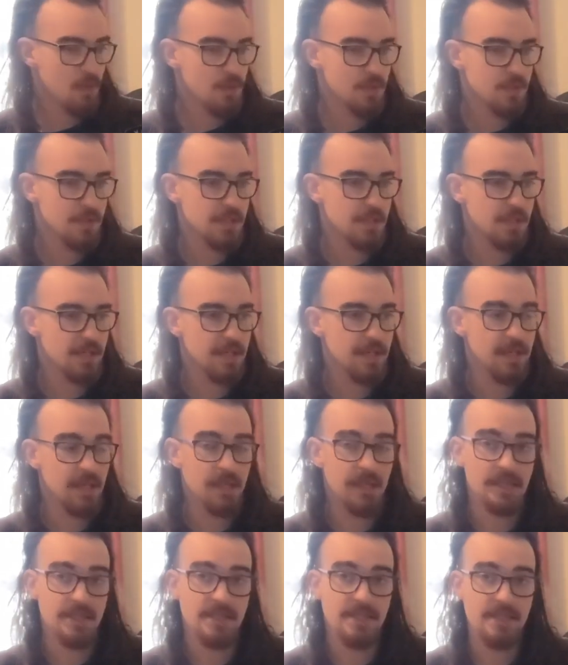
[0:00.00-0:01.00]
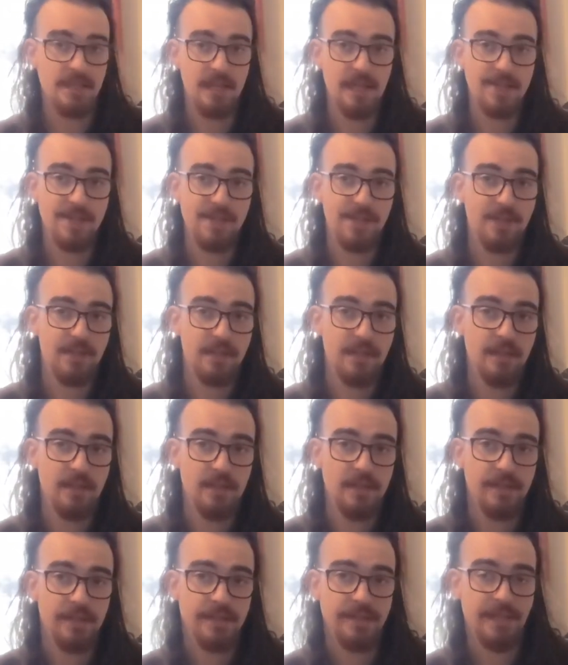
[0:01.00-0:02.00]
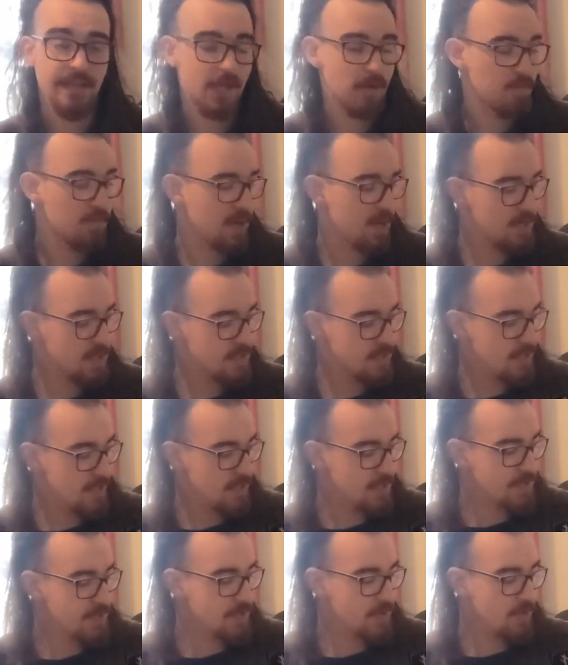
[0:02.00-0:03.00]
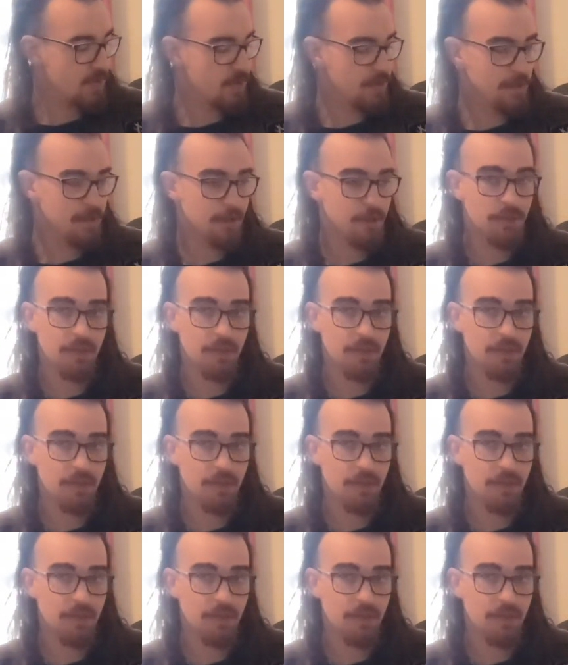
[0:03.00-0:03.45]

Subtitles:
So then you hit, it starts on the second part, starts on the